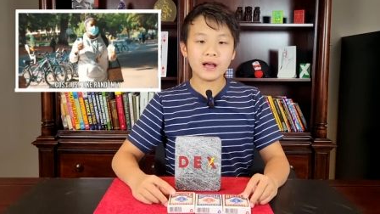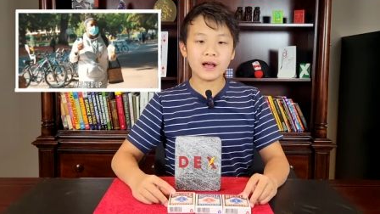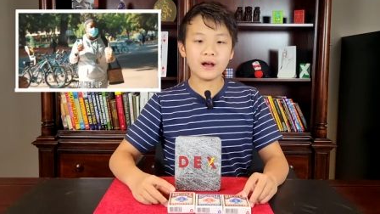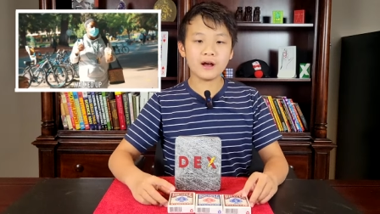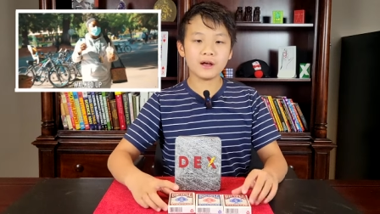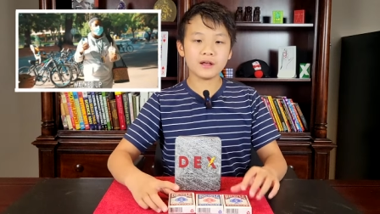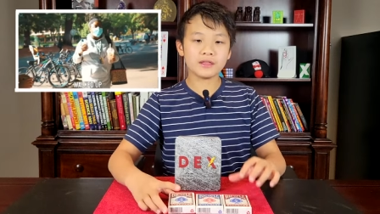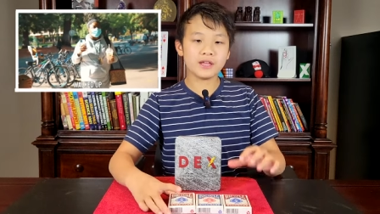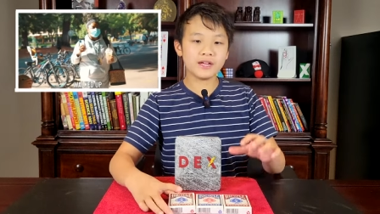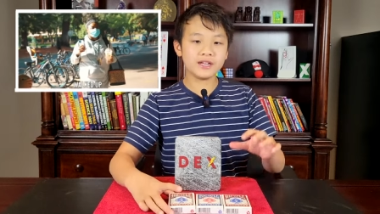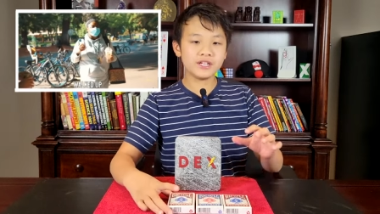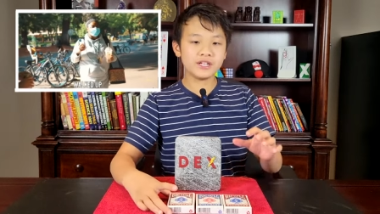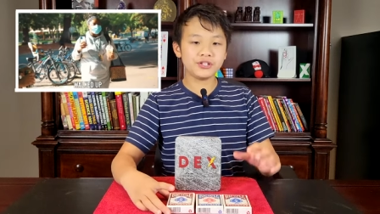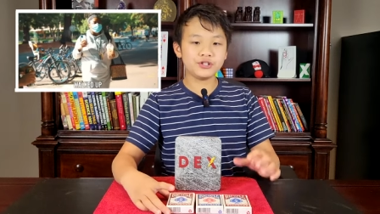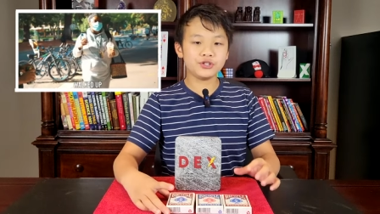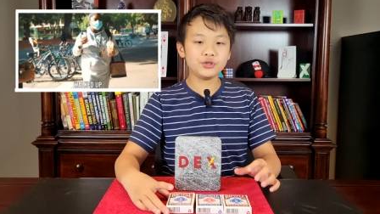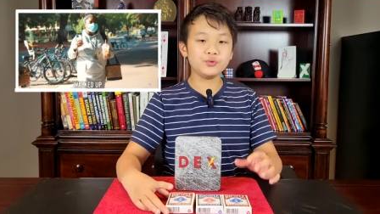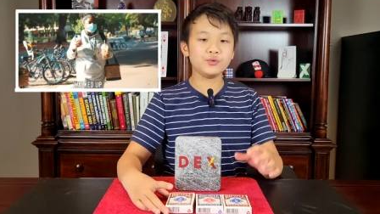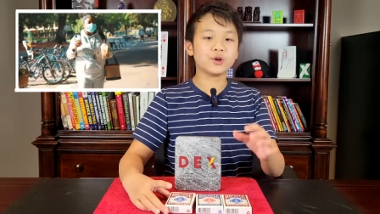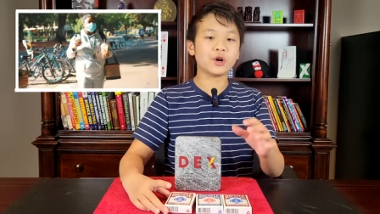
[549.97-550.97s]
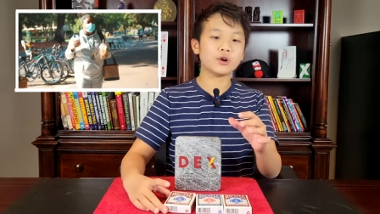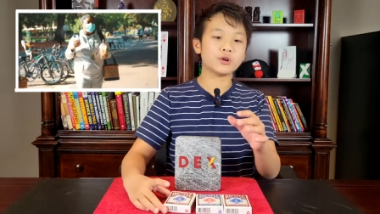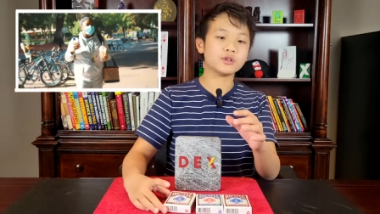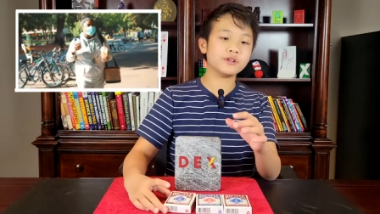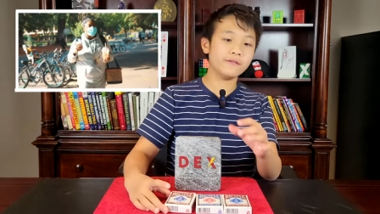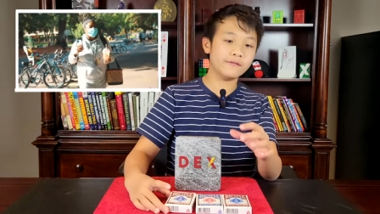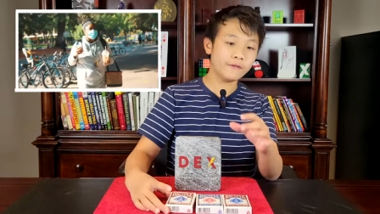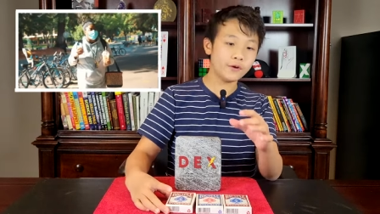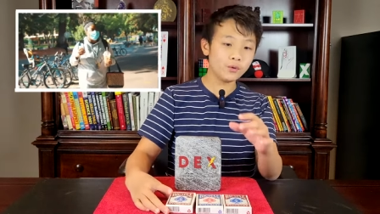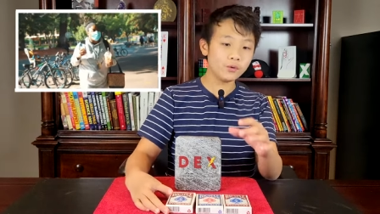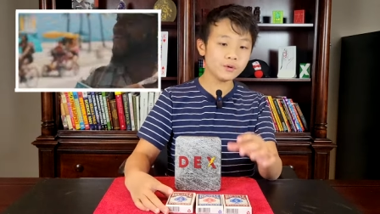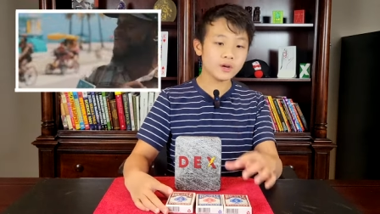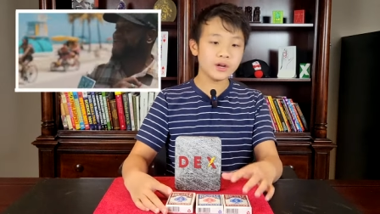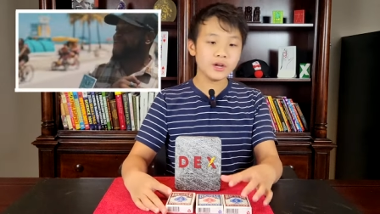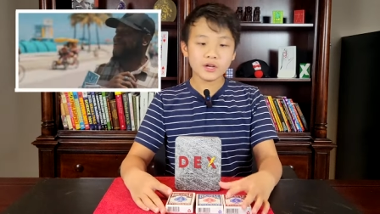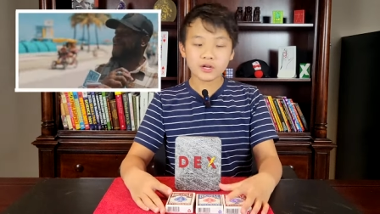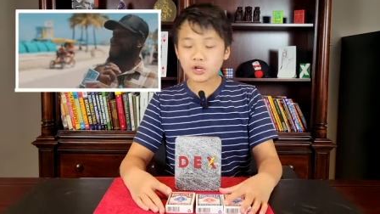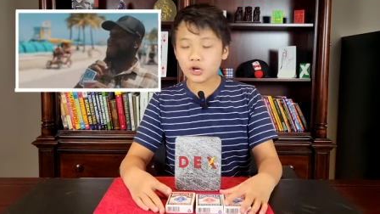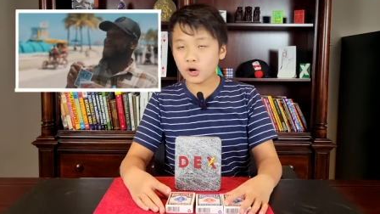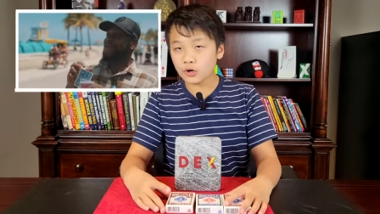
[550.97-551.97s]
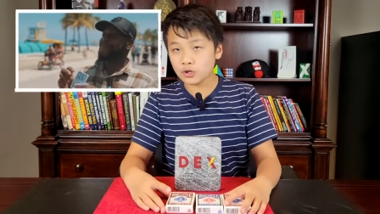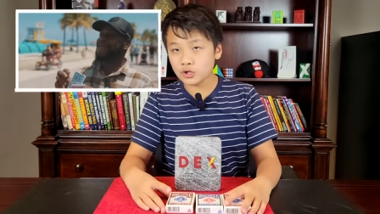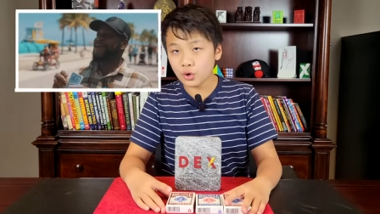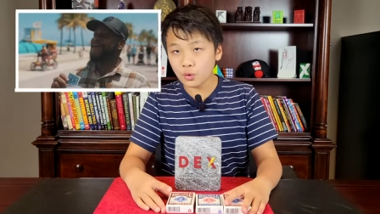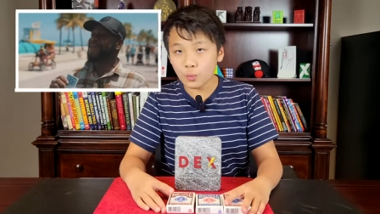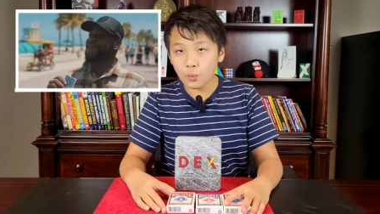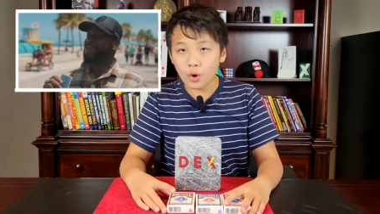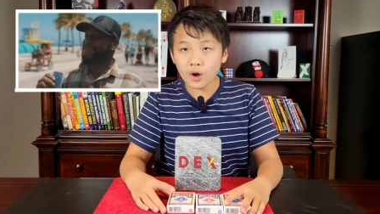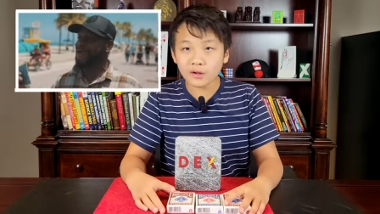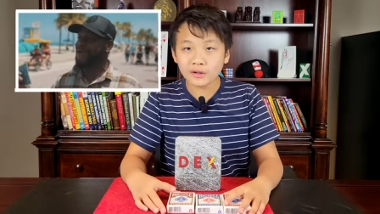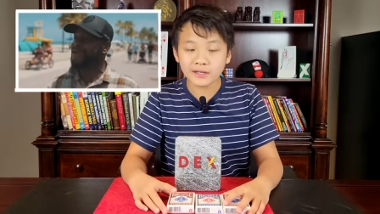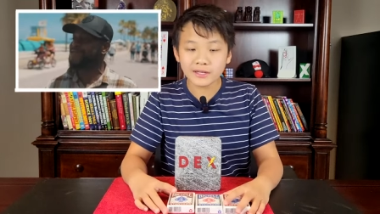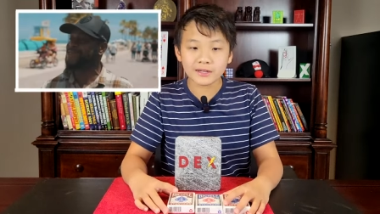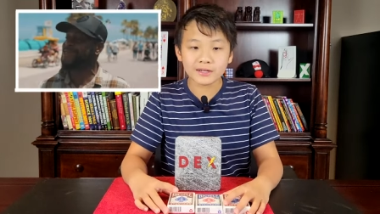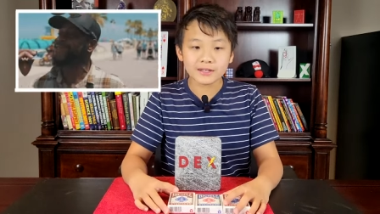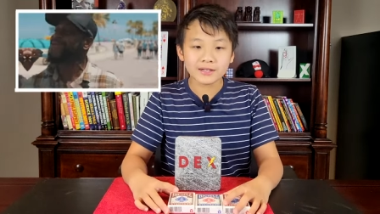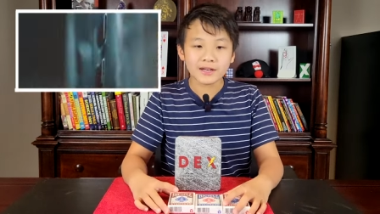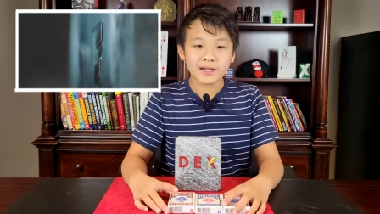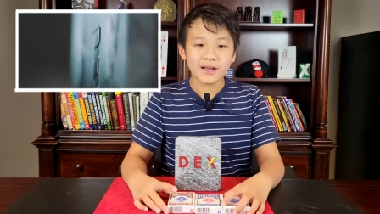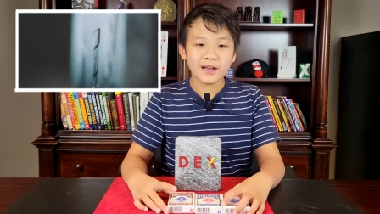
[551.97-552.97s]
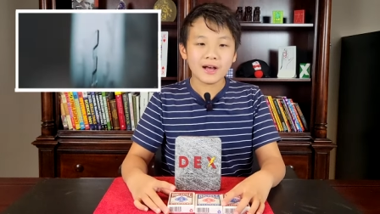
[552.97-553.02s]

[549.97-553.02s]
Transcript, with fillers: Uh, they teach you card to phone, card to wallet.